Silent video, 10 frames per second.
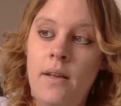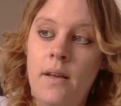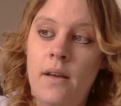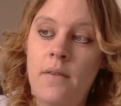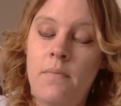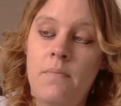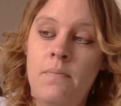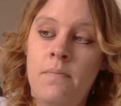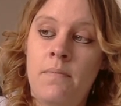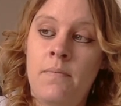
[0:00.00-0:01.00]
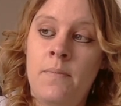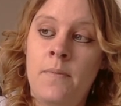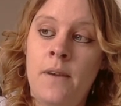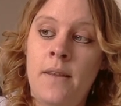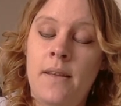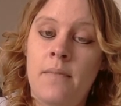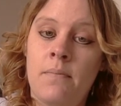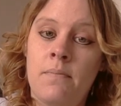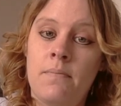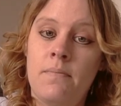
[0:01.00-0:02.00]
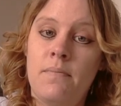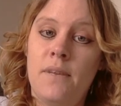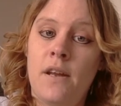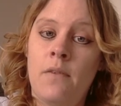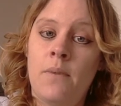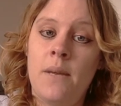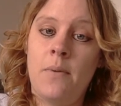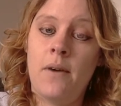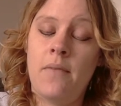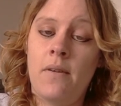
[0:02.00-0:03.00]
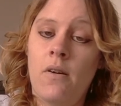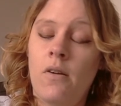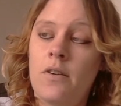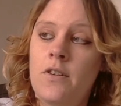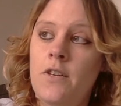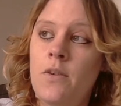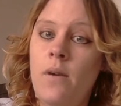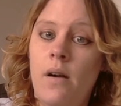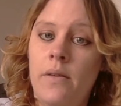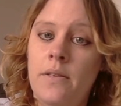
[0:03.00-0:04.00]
I think, you know, people have a lot to answer